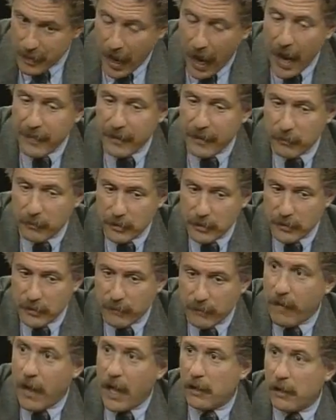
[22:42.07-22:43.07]
I think, which is the
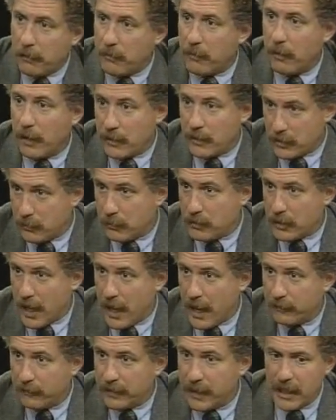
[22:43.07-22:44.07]
follow-up question, which you
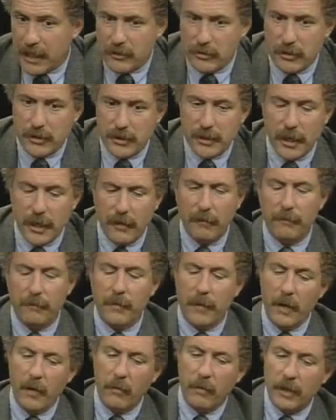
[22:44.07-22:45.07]
have to ask yourself
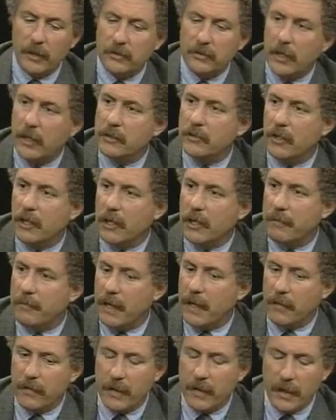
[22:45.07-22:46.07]
when I started talking
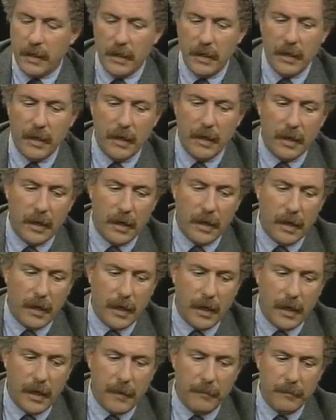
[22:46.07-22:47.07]
about the
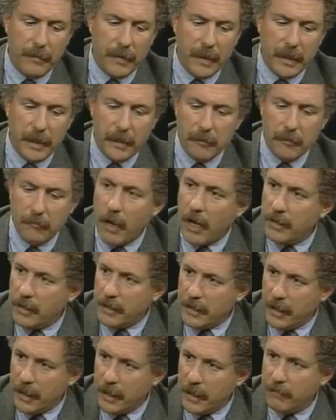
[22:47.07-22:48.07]

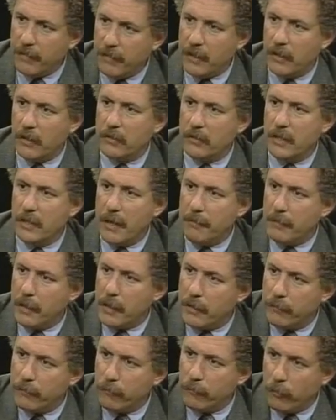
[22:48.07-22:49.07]
Rodney King videotape and
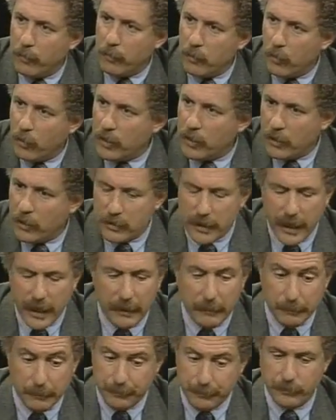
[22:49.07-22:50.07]
then the Furman audio
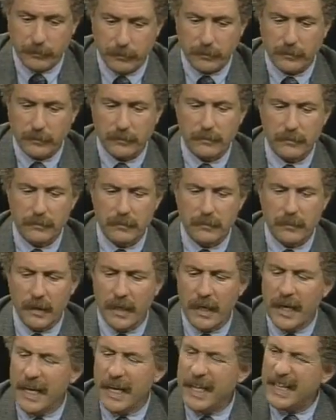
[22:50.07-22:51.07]
tape.
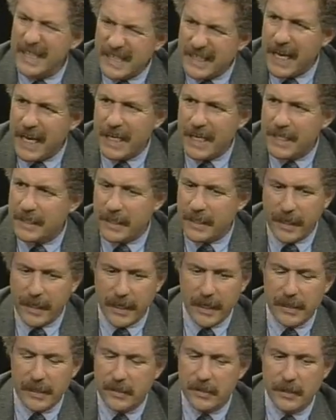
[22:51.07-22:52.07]
The saddest thing
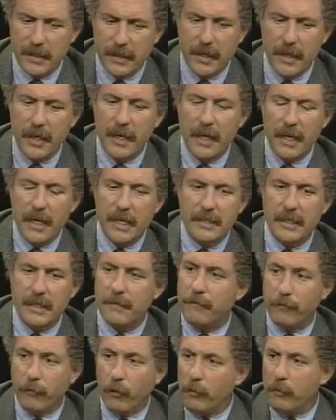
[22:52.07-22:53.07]
is
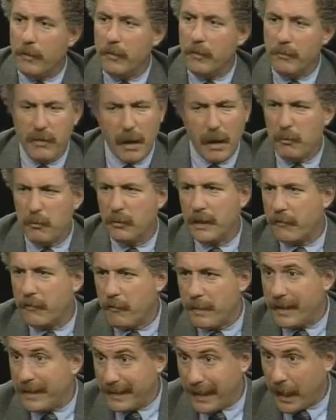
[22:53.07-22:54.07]
that Furman probably will
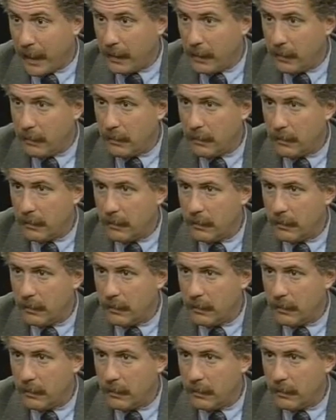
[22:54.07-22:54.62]
never be indicted.